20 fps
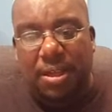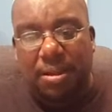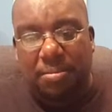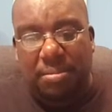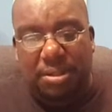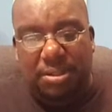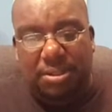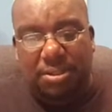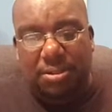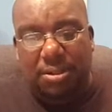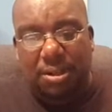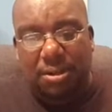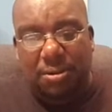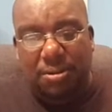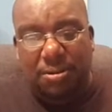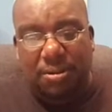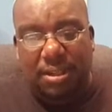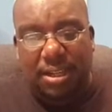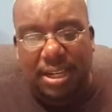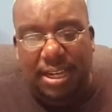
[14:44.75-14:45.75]
But you
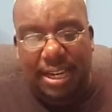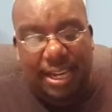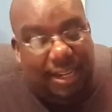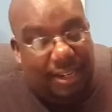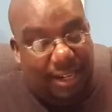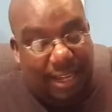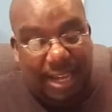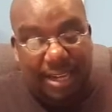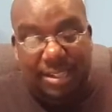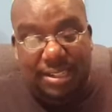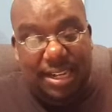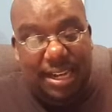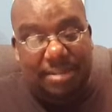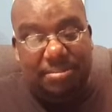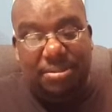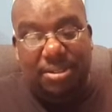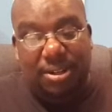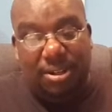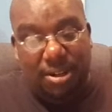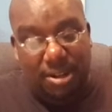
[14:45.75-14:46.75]
know, and a lot of
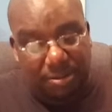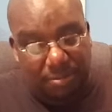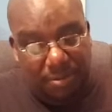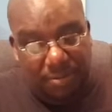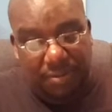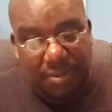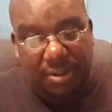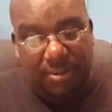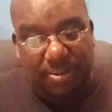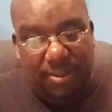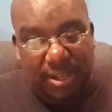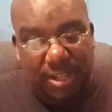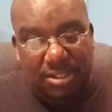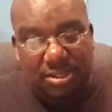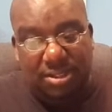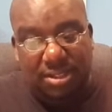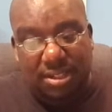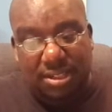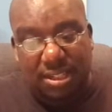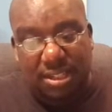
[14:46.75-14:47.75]
times the Lord reveal things
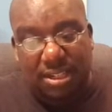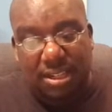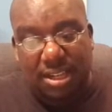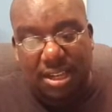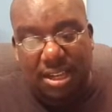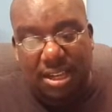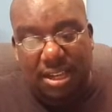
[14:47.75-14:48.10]
to you